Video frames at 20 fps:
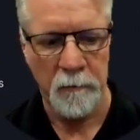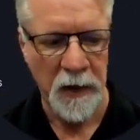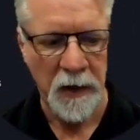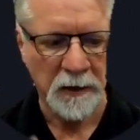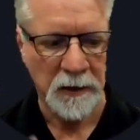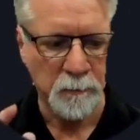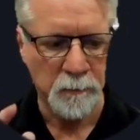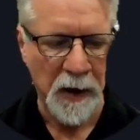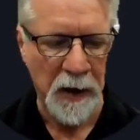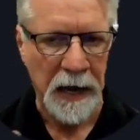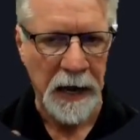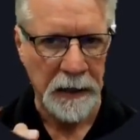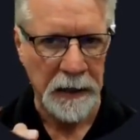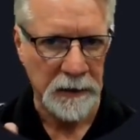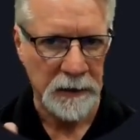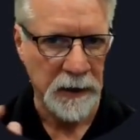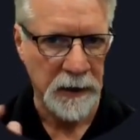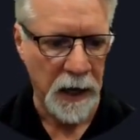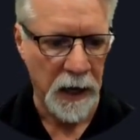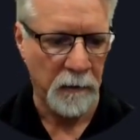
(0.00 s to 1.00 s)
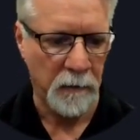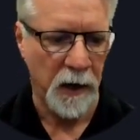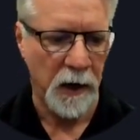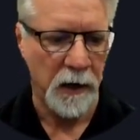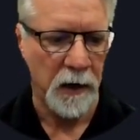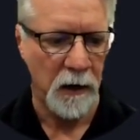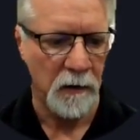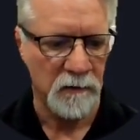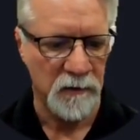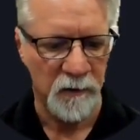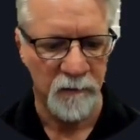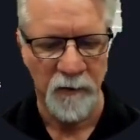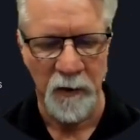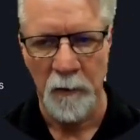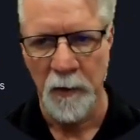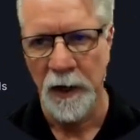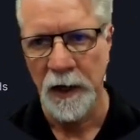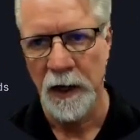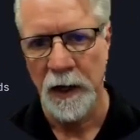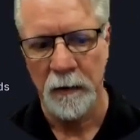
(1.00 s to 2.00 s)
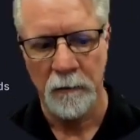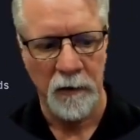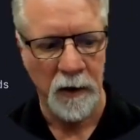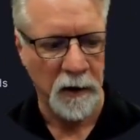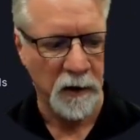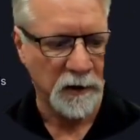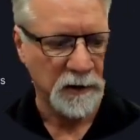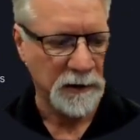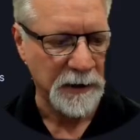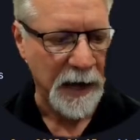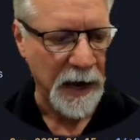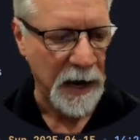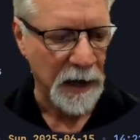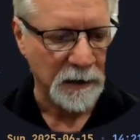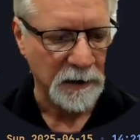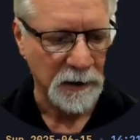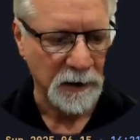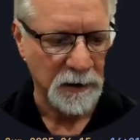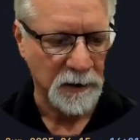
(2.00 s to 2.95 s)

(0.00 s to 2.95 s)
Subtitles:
That's by design right now. So if I want to get rid of the stash,